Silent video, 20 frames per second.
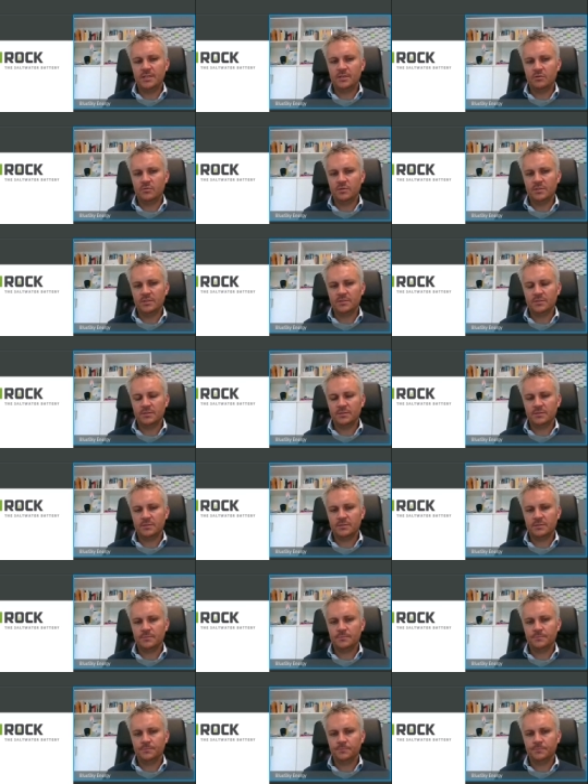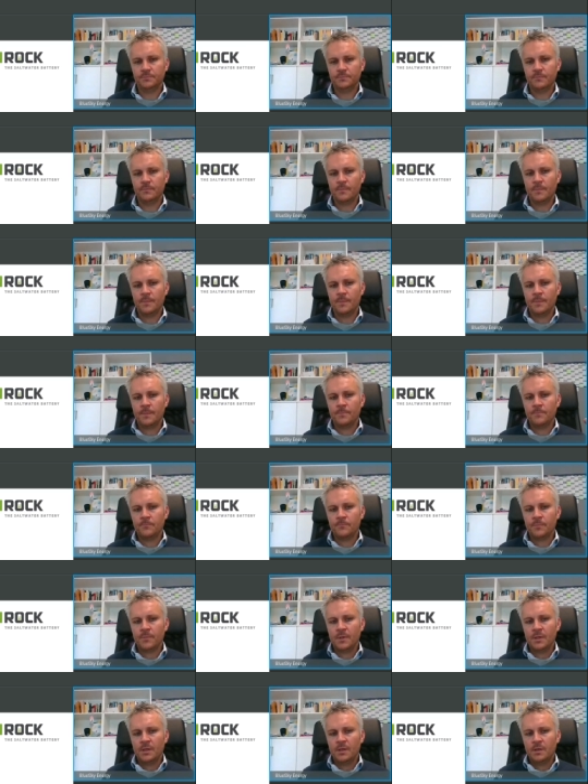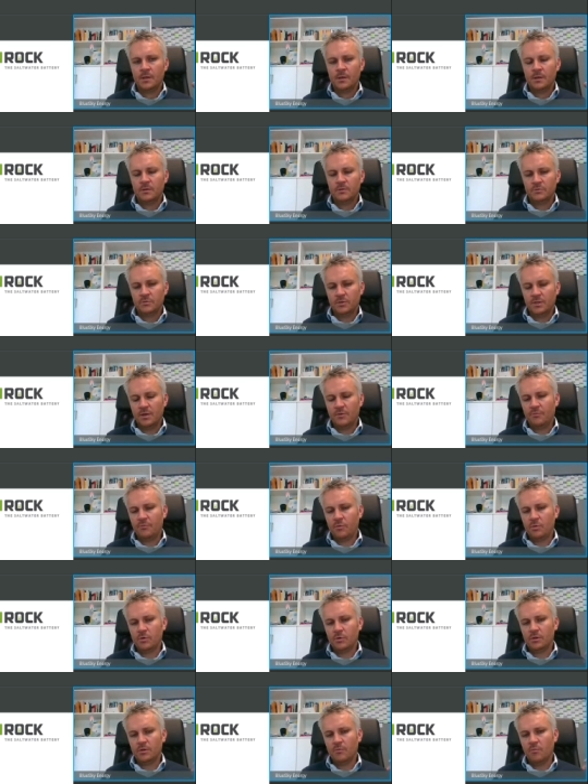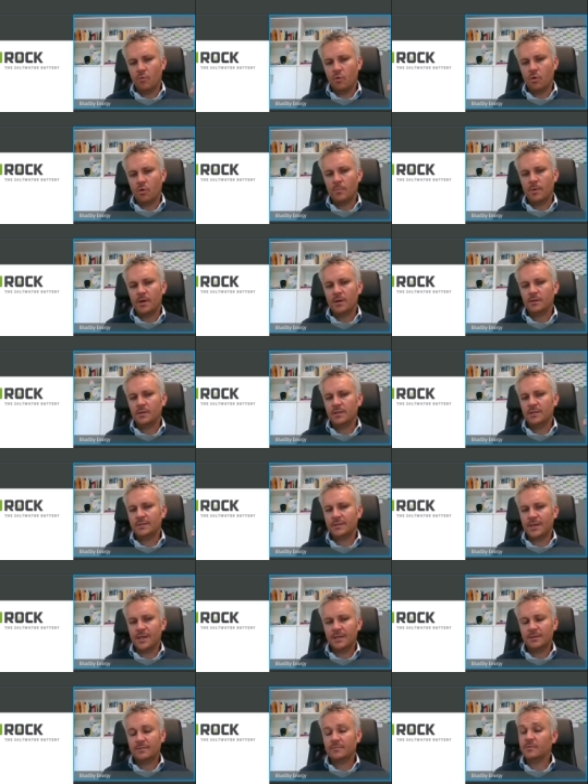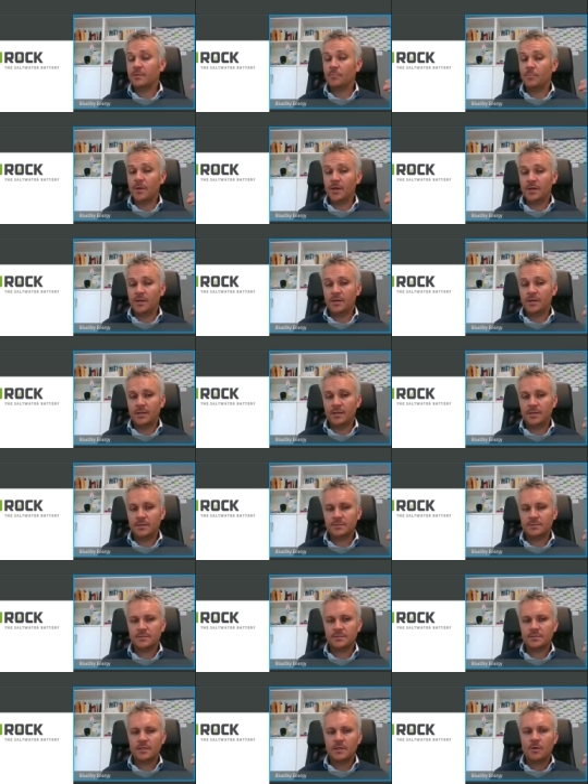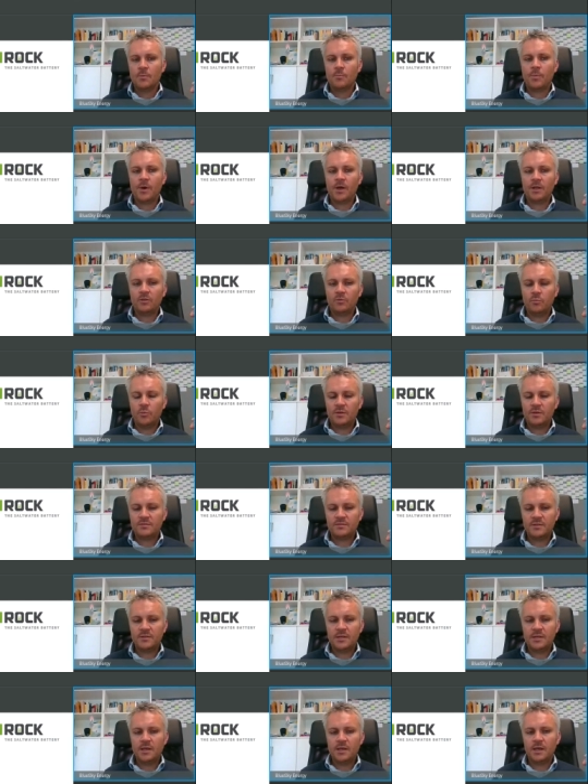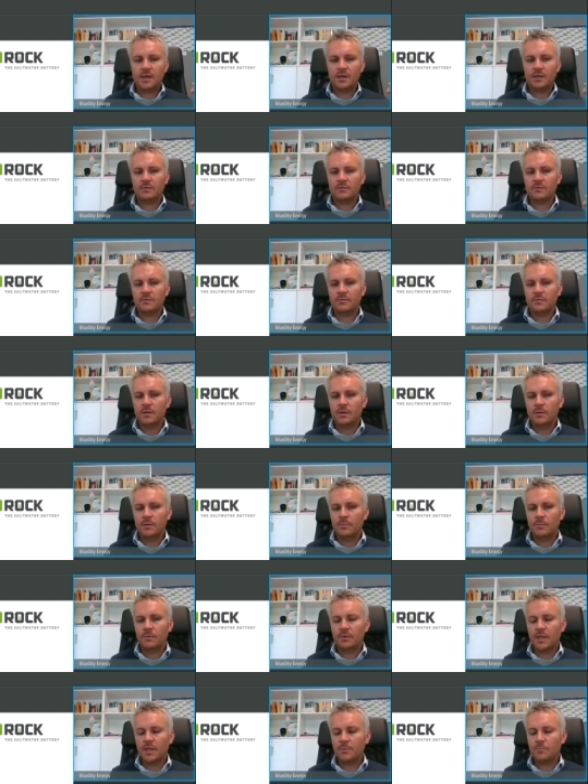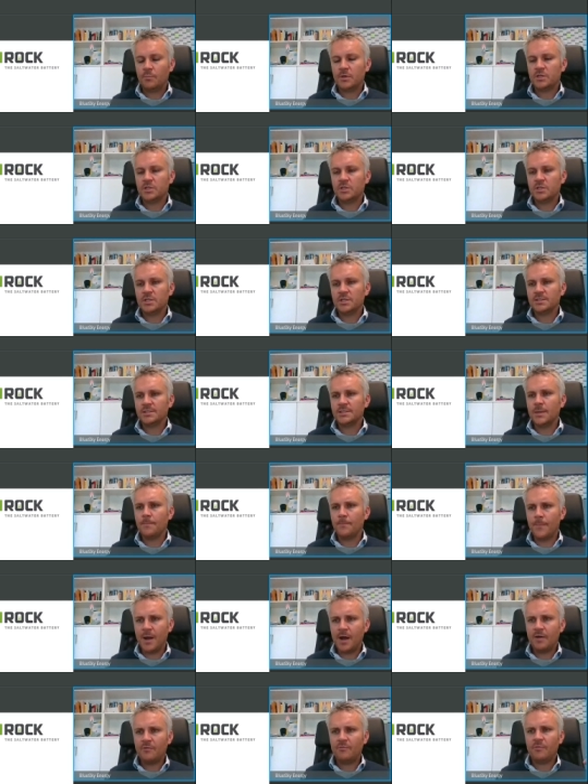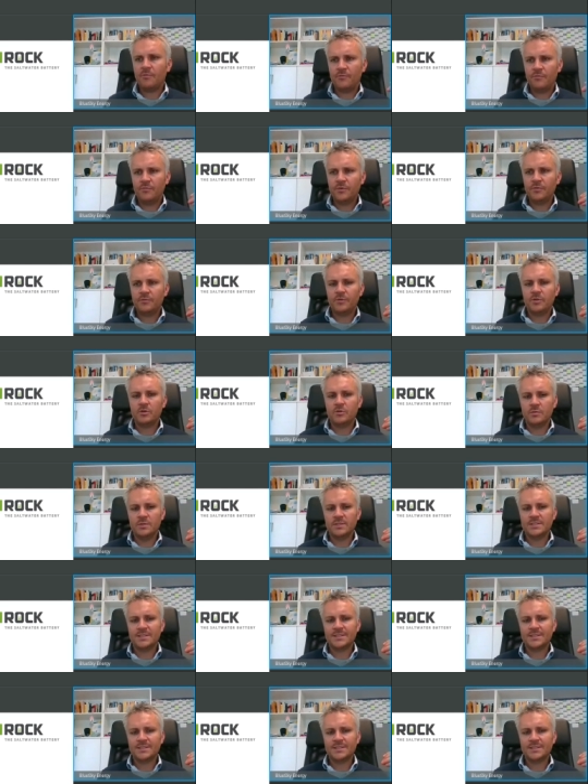So therefore, the warmer it gets, the better it is. But we see at temperatures above 50 degrees centigrade, it's still an